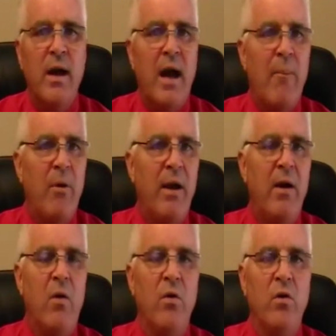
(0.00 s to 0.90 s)
I
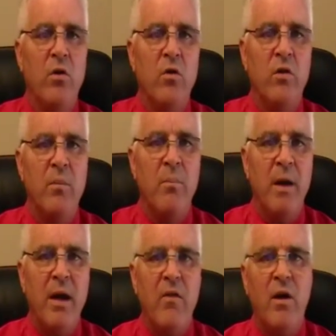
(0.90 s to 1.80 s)
plan on using
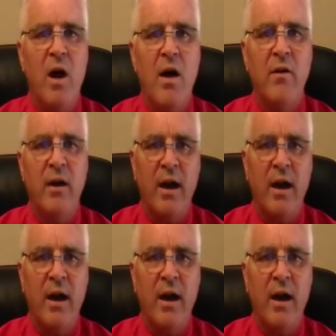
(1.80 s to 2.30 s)
many of the contact